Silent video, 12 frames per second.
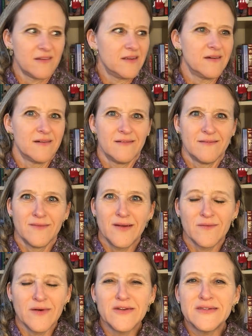You know,
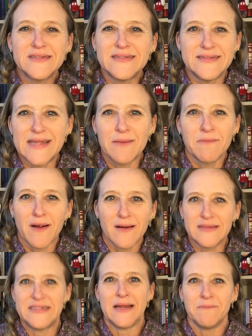what, what are
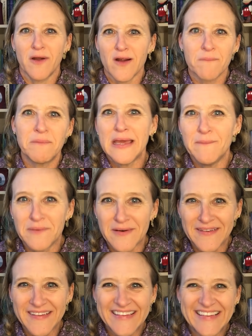Denmark, Denmark
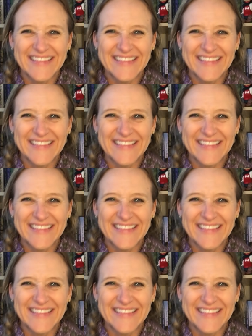people?